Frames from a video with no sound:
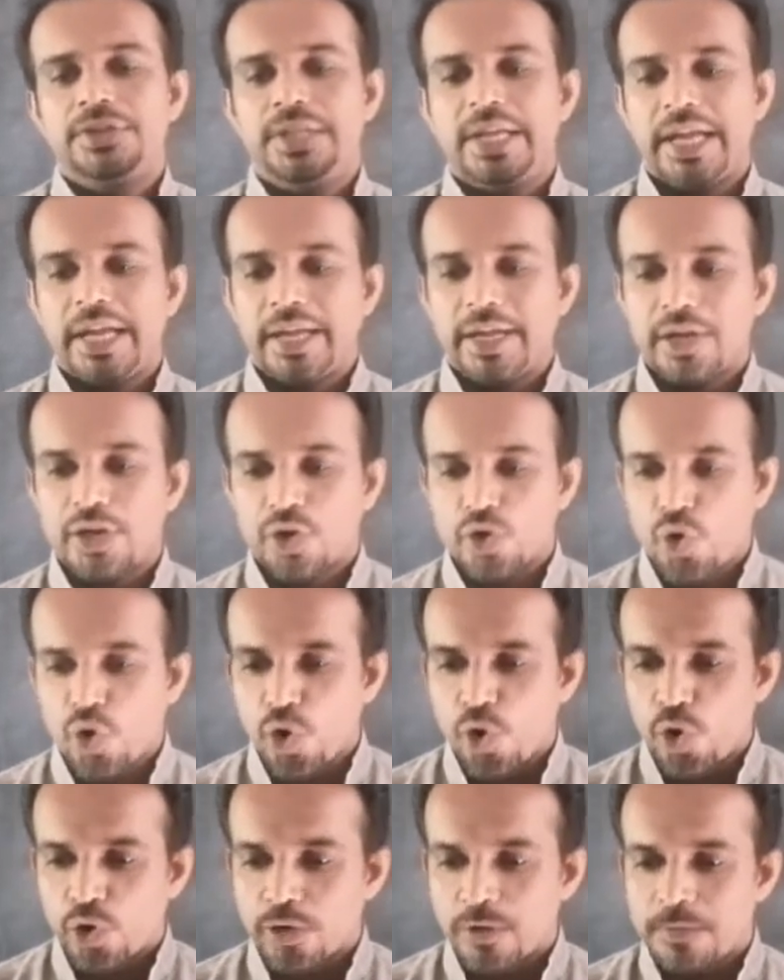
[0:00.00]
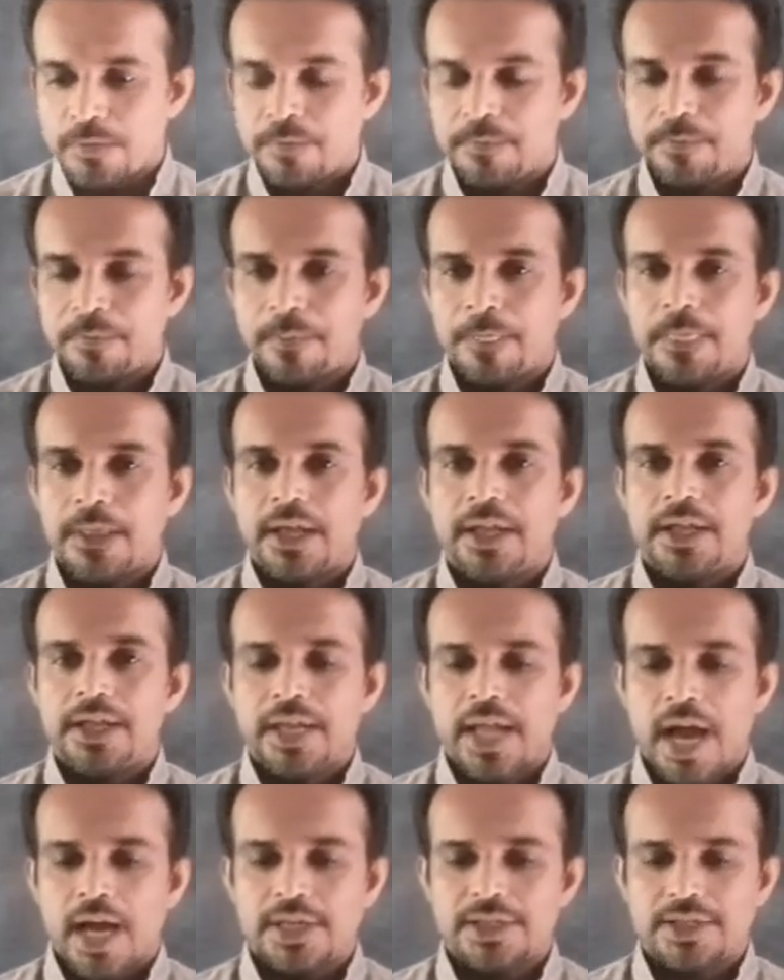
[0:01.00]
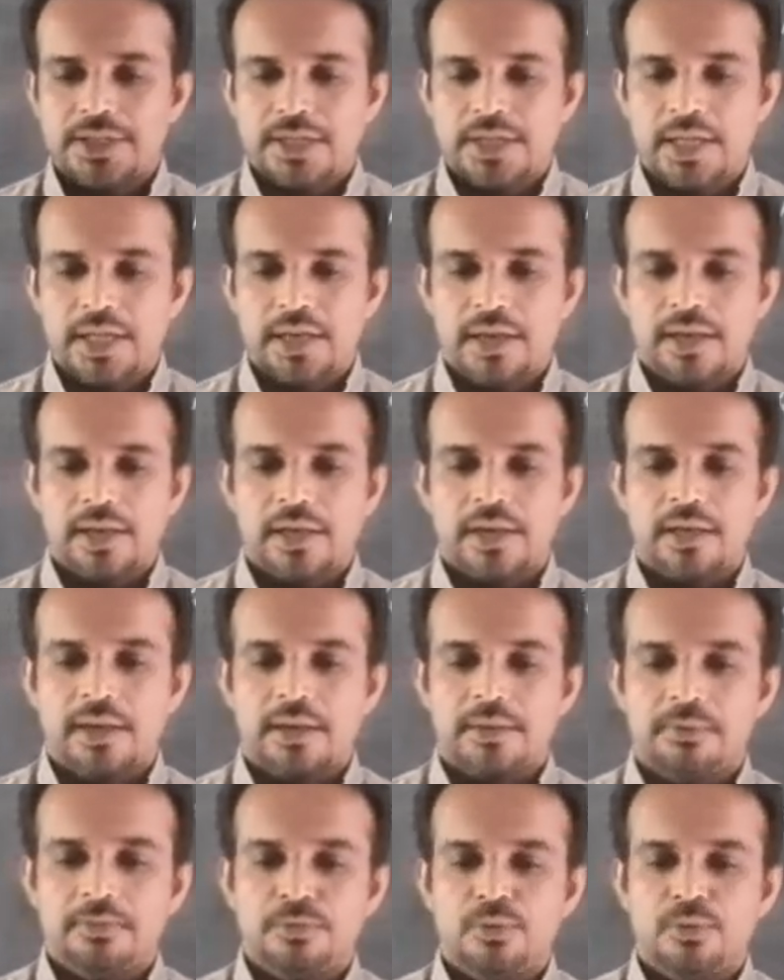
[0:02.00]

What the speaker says: their own national